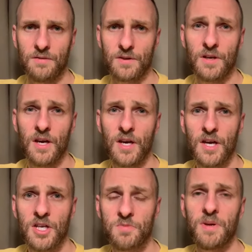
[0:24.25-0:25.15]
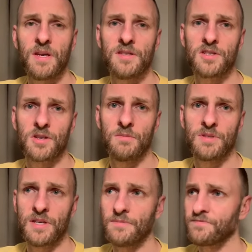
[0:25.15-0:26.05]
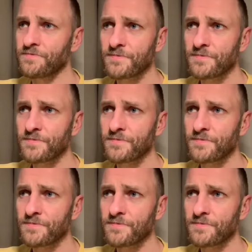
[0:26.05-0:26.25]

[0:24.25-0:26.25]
that speaking to somebody,